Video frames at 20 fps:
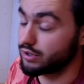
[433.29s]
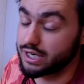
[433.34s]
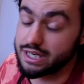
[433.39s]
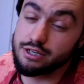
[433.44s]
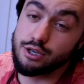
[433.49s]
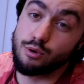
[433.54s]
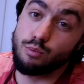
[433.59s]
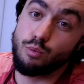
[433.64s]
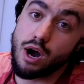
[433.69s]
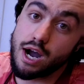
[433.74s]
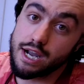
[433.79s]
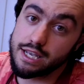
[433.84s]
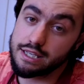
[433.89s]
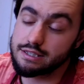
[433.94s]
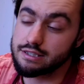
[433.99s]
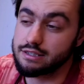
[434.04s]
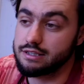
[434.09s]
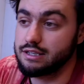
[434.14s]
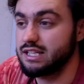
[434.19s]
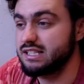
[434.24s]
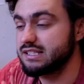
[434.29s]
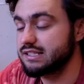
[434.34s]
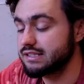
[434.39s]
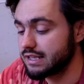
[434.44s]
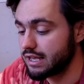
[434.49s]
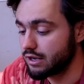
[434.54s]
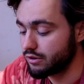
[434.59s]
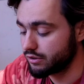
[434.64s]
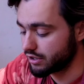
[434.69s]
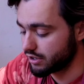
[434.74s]
or in the white, and
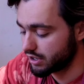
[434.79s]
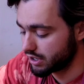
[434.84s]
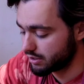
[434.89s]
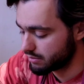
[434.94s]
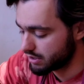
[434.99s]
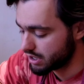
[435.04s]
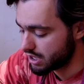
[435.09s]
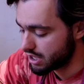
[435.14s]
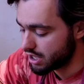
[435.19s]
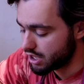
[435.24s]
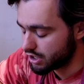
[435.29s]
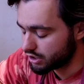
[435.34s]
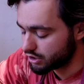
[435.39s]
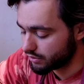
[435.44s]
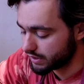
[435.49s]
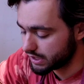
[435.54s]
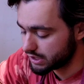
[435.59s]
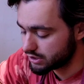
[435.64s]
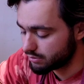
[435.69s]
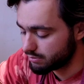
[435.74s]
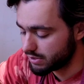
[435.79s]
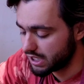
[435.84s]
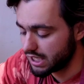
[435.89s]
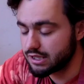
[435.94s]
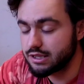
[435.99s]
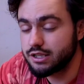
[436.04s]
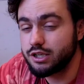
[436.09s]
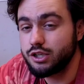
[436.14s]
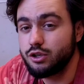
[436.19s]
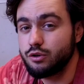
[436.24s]
it's now going to be
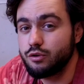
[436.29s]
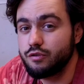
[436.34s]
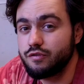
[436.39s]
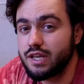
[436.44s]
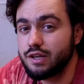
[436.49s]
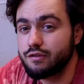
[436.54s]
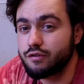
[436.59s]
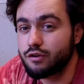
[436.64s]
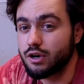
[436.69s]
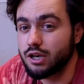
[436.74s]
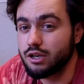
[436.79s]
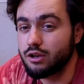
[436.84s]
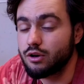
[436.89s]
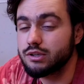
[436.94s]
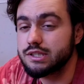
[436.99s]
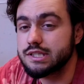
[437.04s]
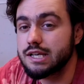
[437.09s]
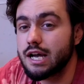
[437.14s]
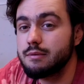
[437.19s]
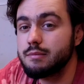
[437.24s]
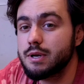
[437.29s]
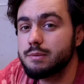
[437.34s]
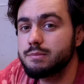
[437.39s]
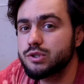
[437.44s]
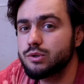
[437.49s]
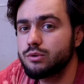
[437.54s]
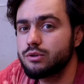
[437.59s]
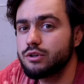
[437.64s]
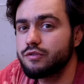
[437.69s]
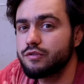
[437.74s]
in the UV for a long time, I'm
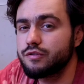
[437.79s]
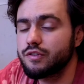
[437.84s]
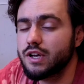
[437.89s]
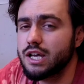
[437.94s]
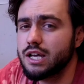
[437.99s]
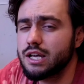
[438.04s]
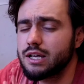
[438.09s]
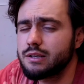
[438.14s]
sort of